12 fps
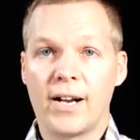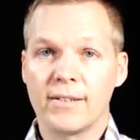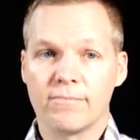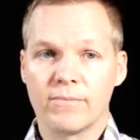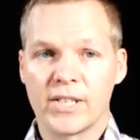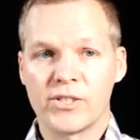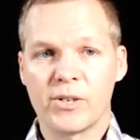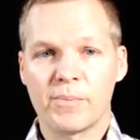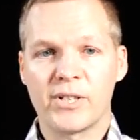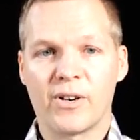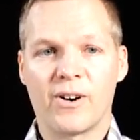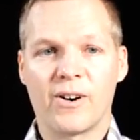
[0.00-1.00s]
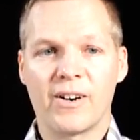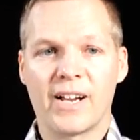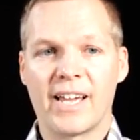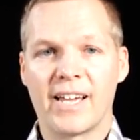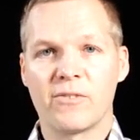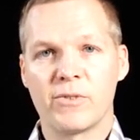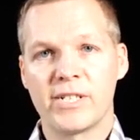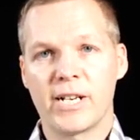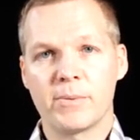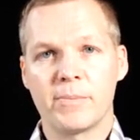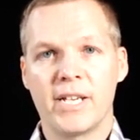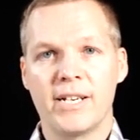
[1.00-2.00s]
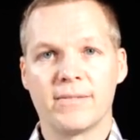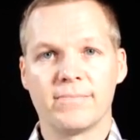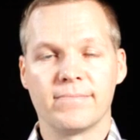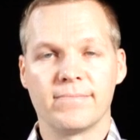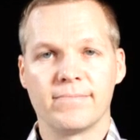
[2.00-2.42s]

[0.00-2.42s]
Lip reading: All right, let's jump into R and reshape some data.